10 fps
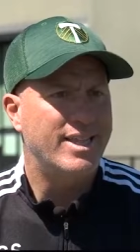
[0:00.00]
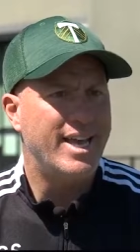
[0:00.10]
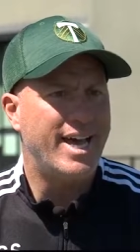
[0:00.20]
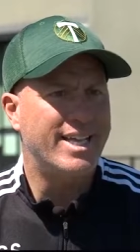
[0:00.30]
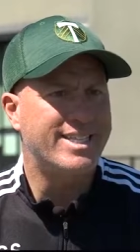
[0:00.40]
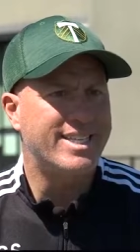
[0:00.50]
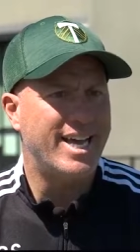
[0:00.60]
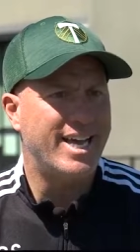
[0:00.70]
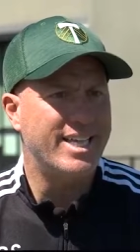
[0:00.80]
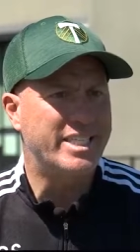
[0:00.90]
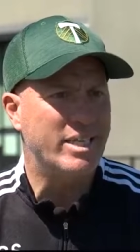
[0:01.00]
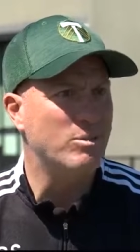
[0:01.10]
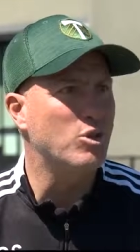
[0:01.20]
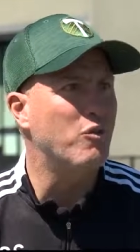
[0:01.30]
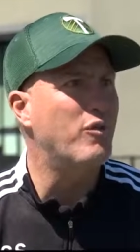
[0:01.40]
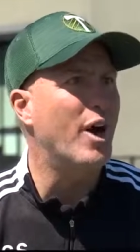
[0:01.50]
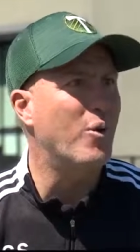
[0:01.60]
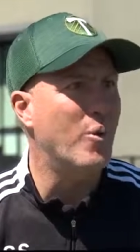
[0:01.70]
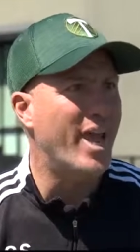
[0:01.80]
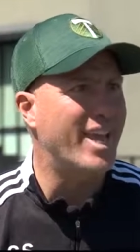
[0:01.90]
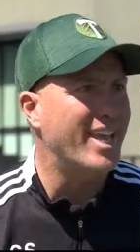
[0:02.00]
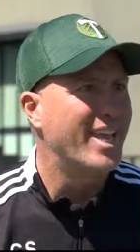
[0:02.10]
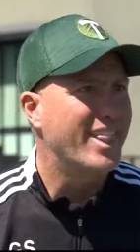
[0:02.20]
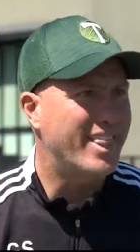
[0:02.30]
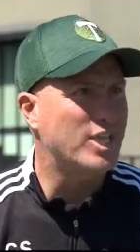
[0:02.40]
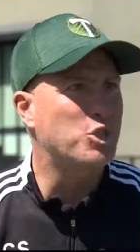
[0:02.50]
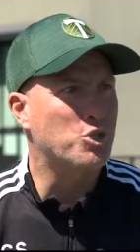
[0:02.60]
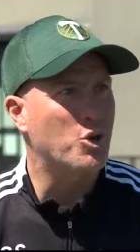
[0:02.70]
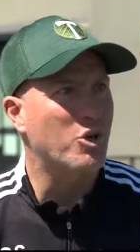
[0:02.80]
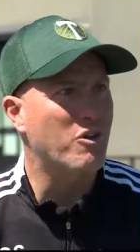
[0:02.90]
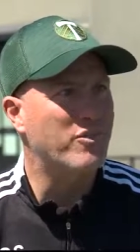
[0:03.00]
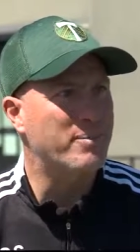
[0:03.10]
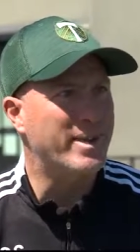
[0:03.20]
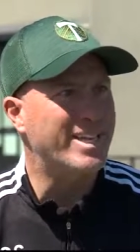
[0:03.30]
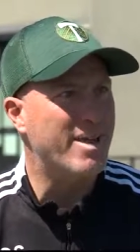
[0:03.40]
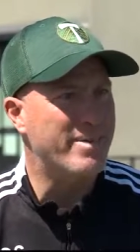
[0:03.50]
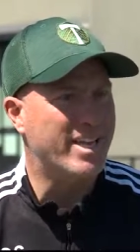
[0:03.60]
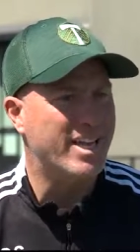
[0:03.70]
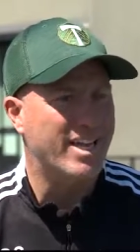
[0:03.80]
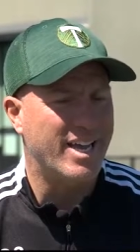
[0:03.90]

that uh, it seems so far away, the struggle of the pandemic.